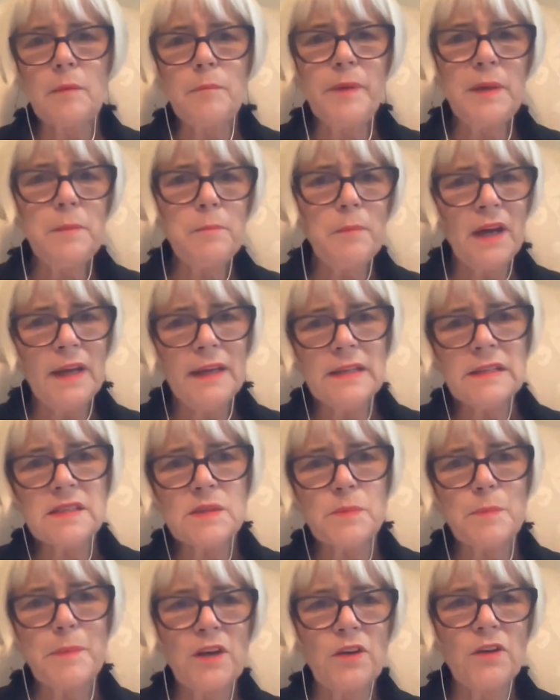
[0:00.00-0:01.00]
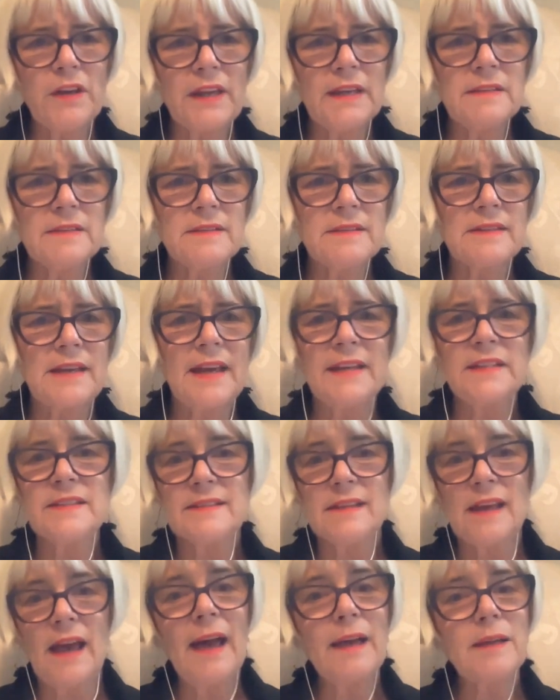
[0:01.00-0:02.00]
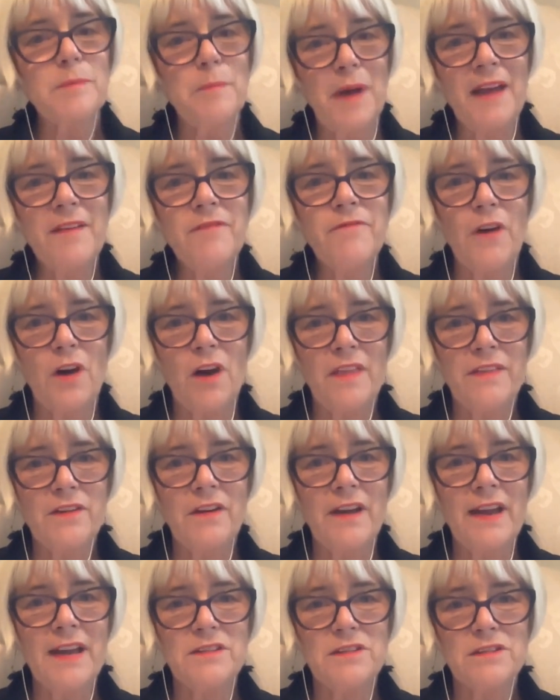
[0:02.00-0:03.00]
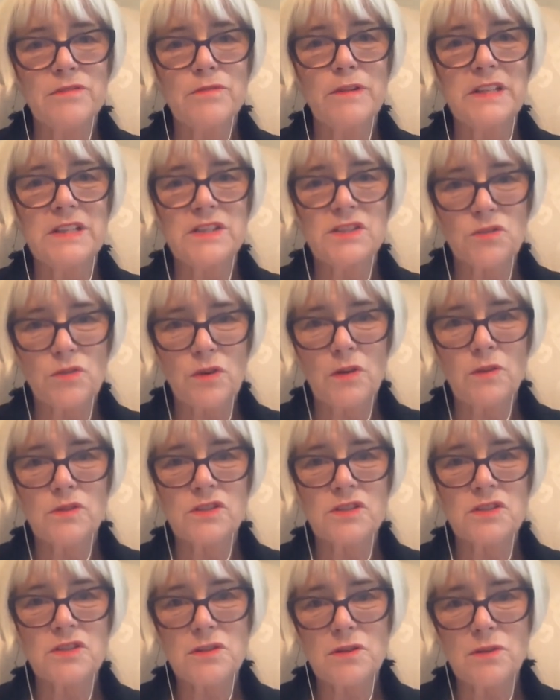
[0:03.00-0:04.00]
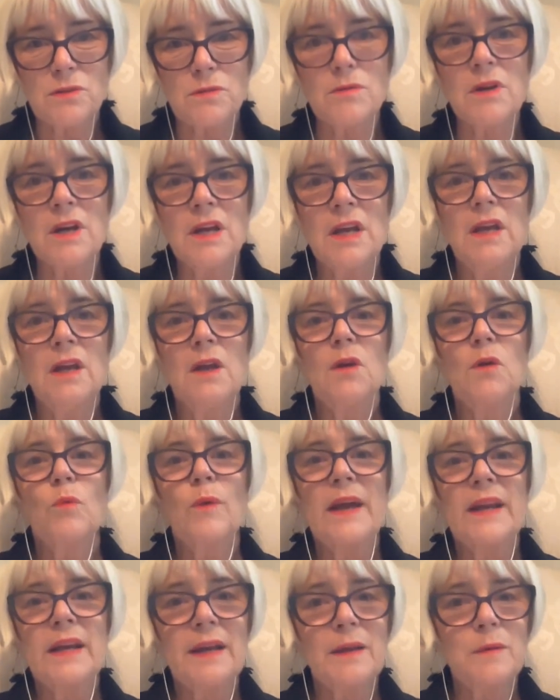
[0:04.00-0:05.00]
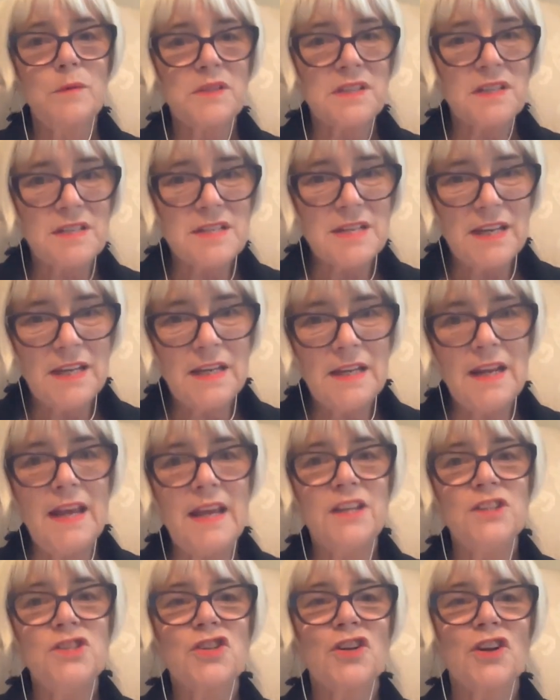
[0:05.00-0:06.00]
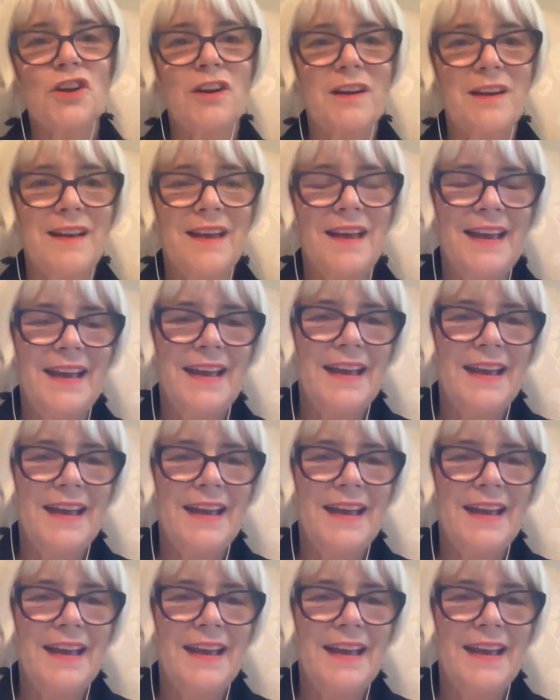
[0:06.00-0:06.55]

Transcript: been my experience. And Zach, my father had 3 strokes too when I was a teenager.